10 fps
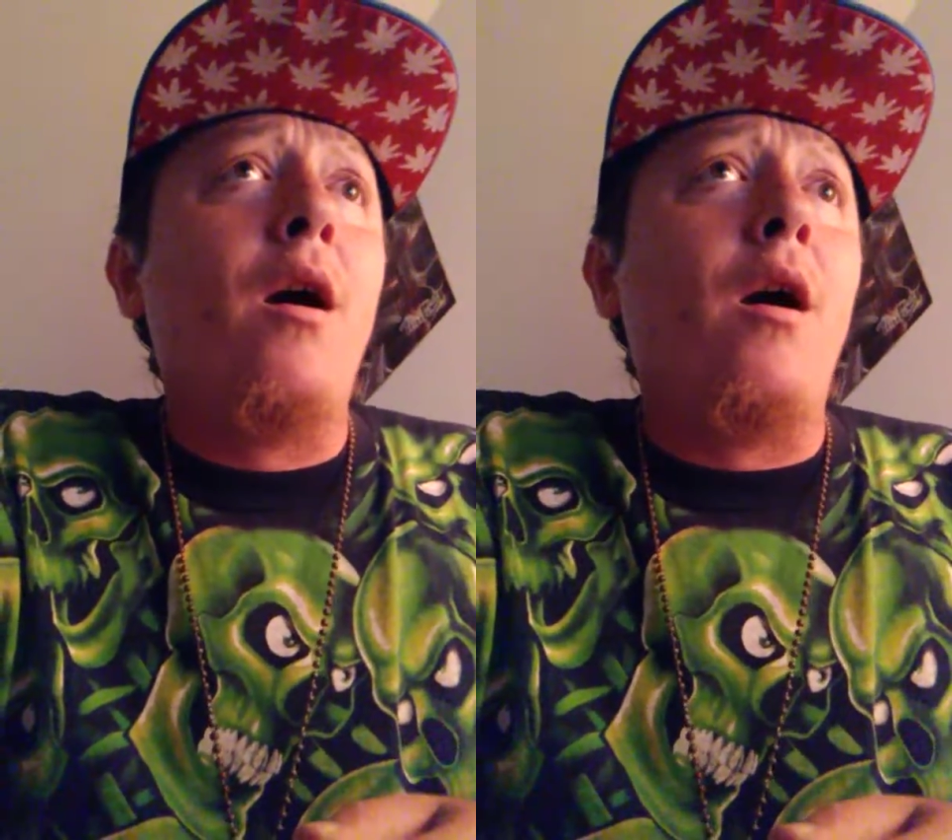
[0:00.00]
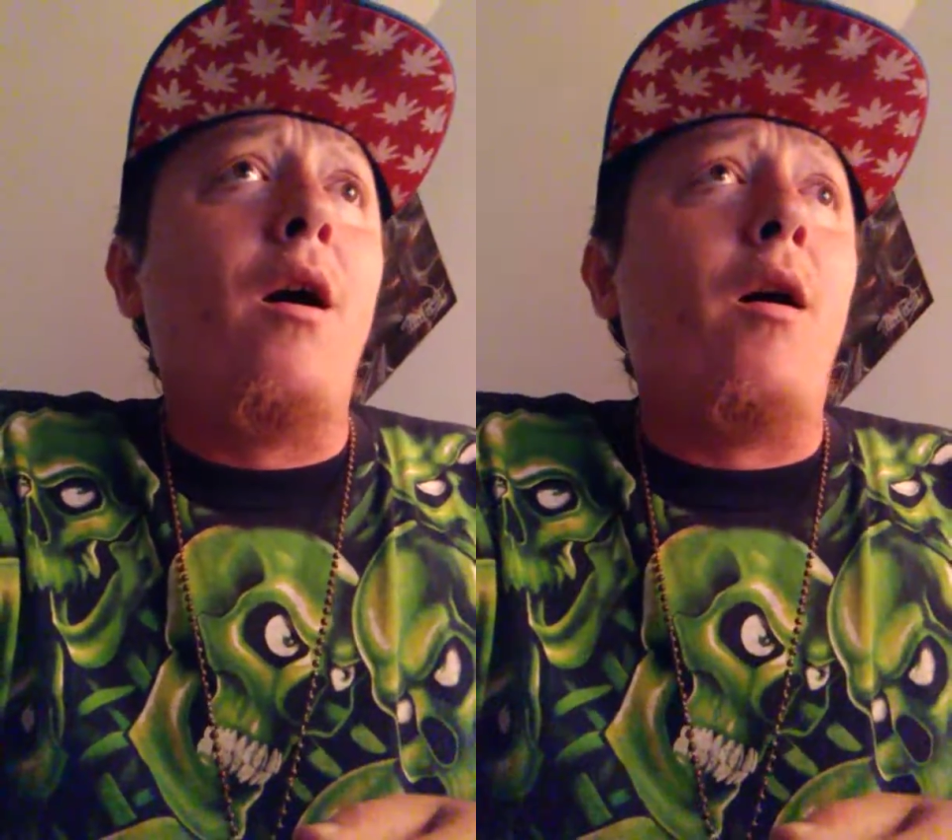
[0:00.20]

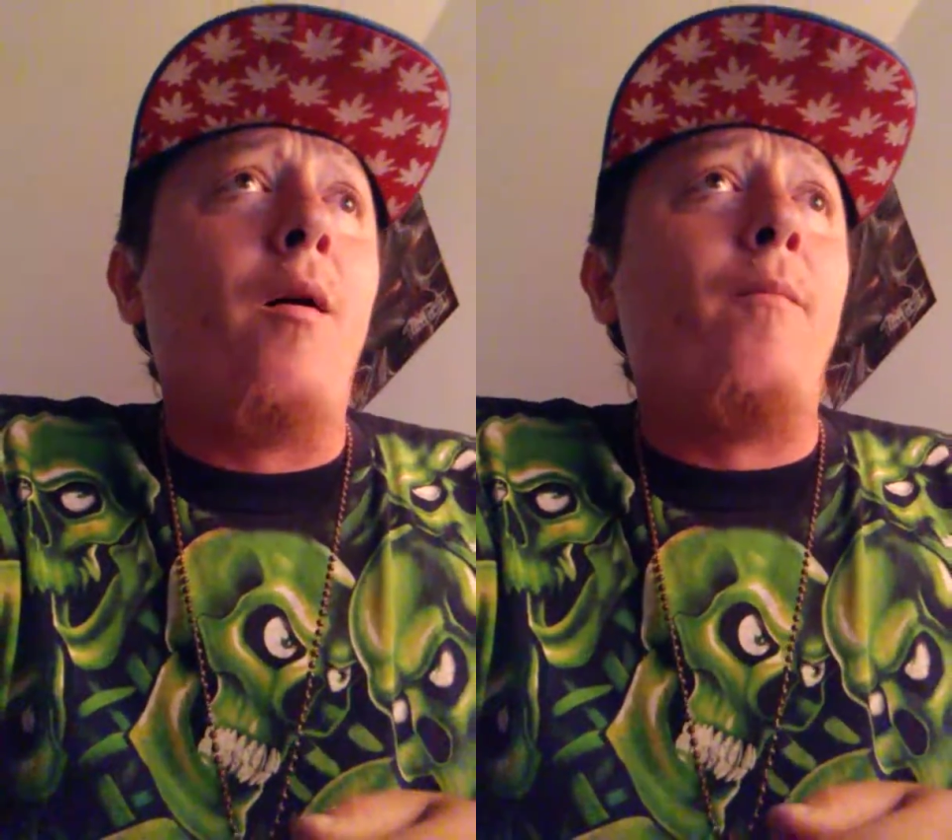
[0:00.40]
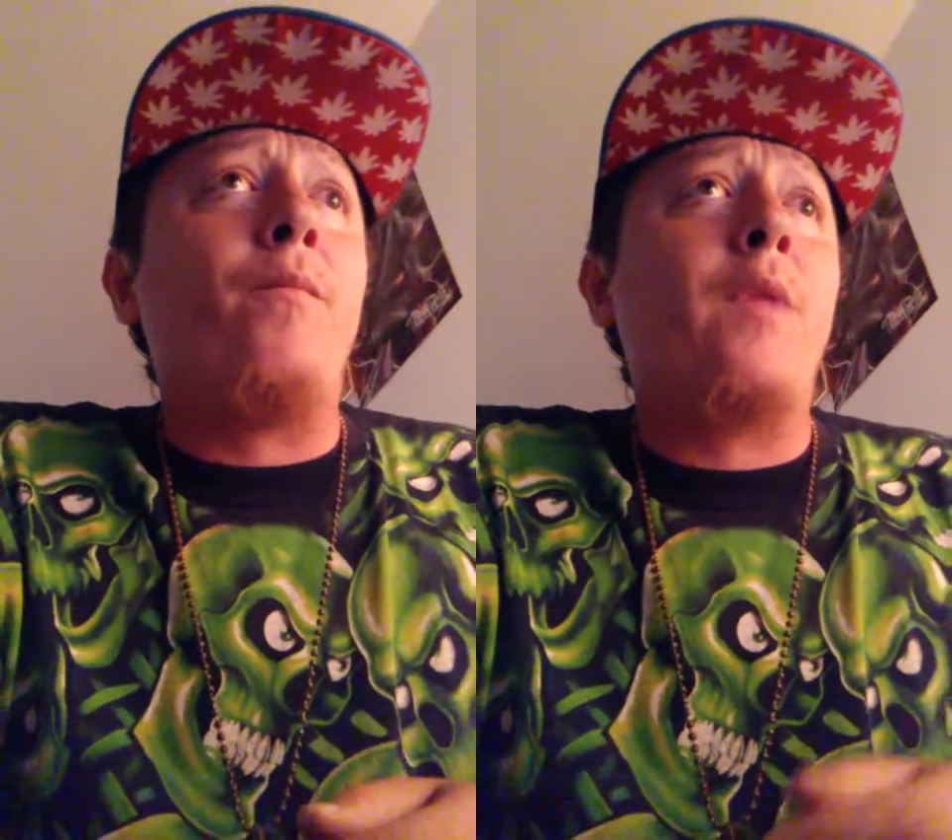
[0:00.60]

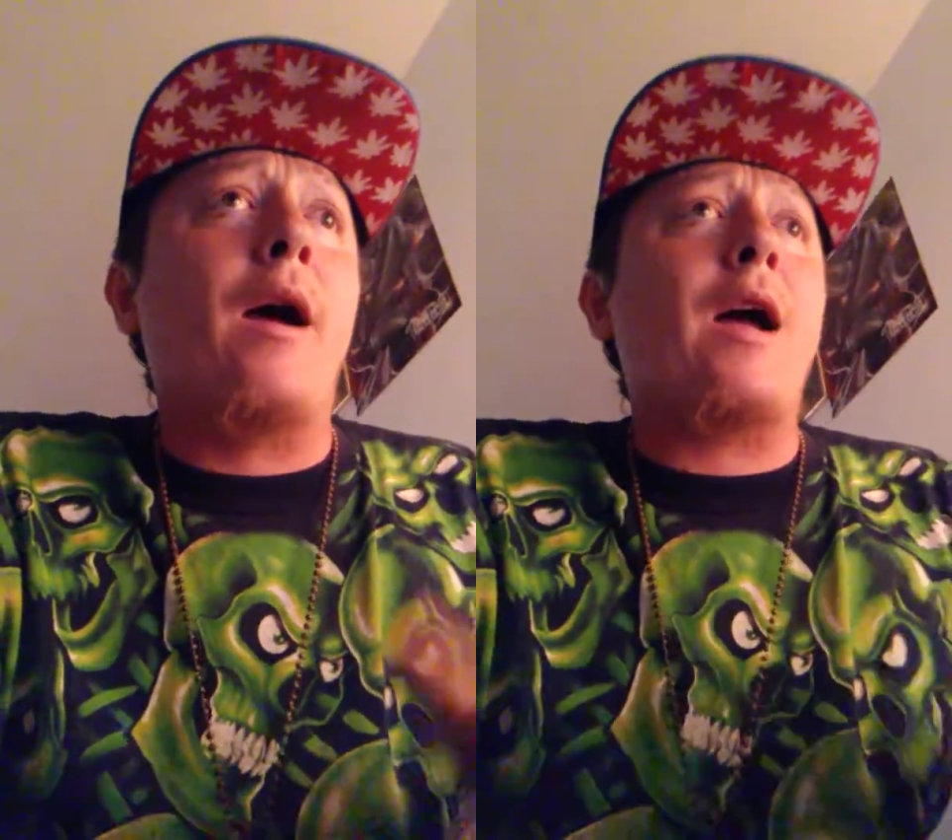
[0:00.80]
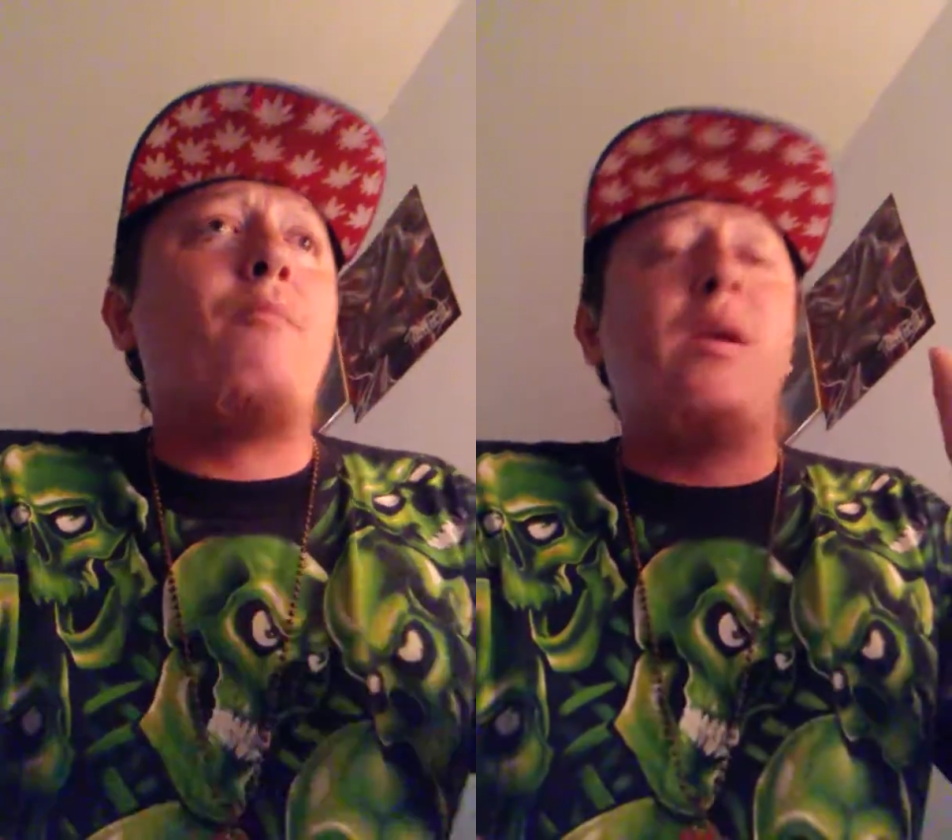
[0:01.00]

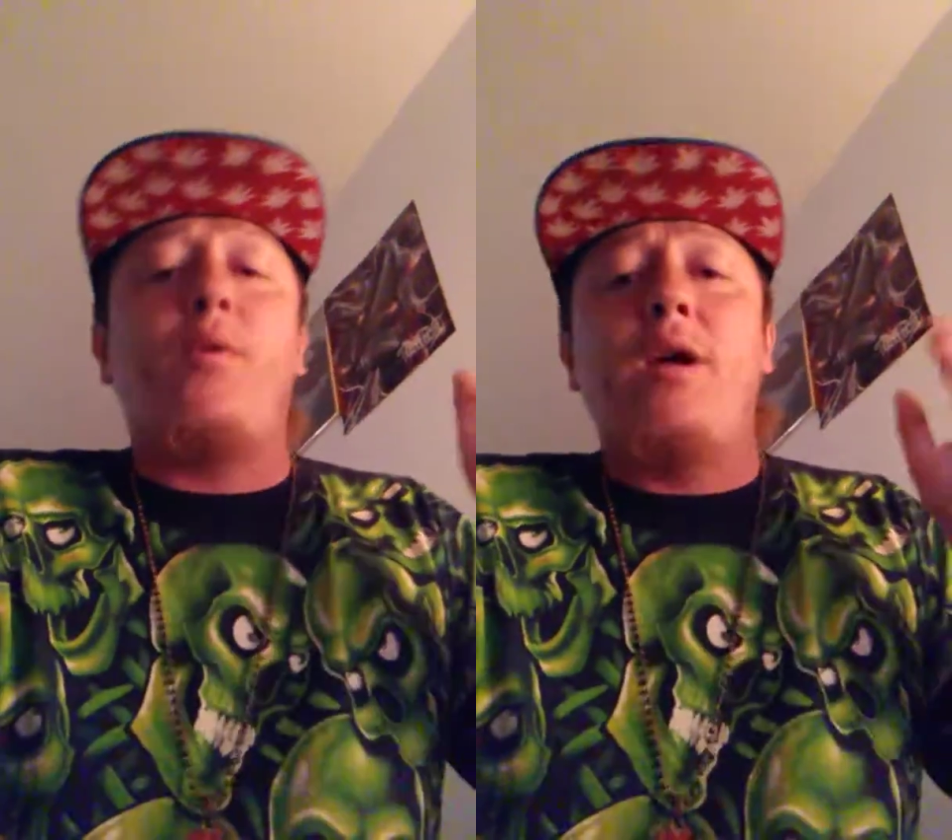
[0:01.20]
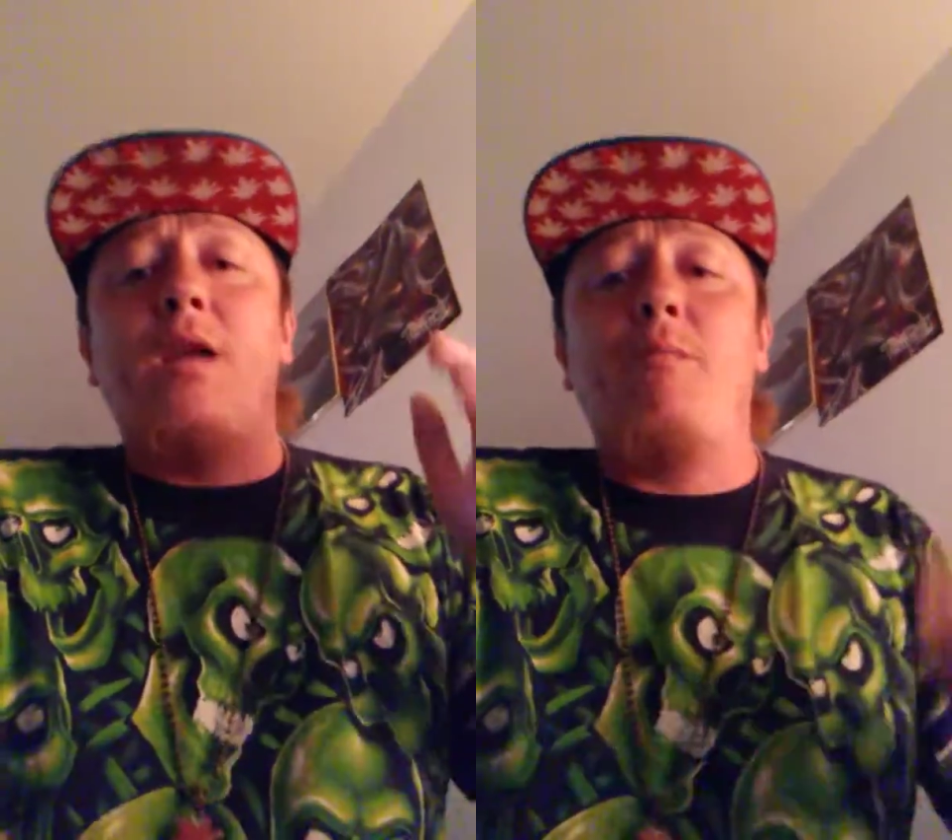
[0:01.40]
I got
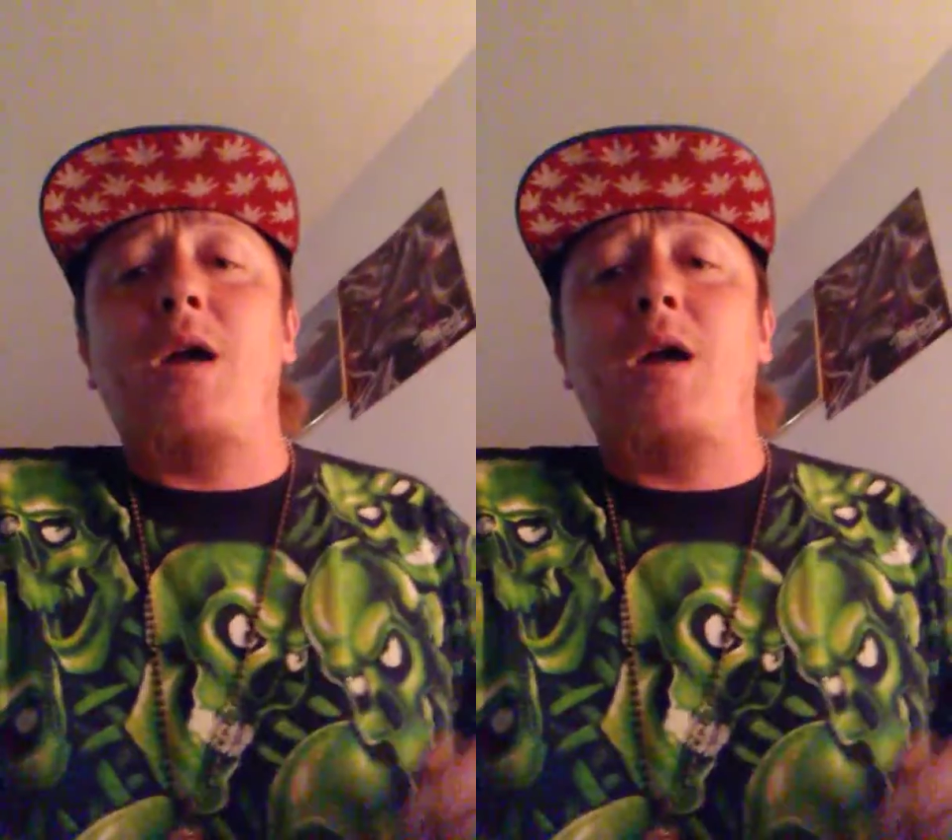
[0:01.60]
people hitting